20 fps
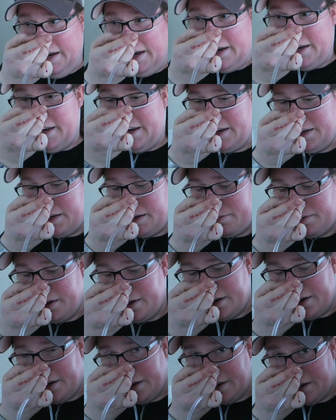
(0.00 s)
and you end up
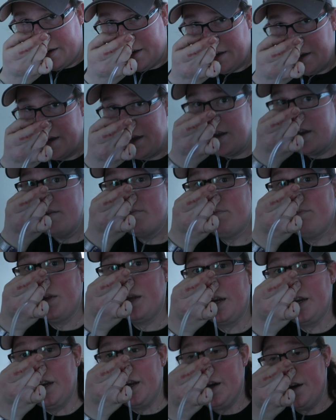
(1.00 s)
getting a
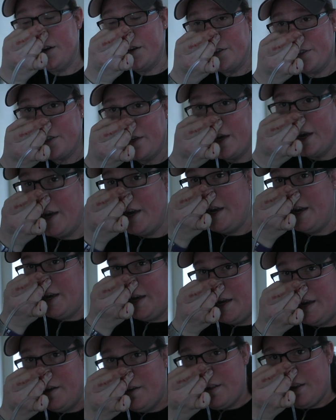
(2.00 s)
bloody nose
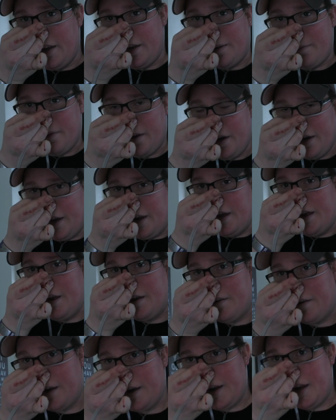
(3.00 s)
like mine
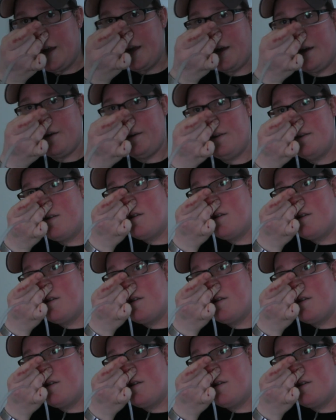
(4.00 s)
right now,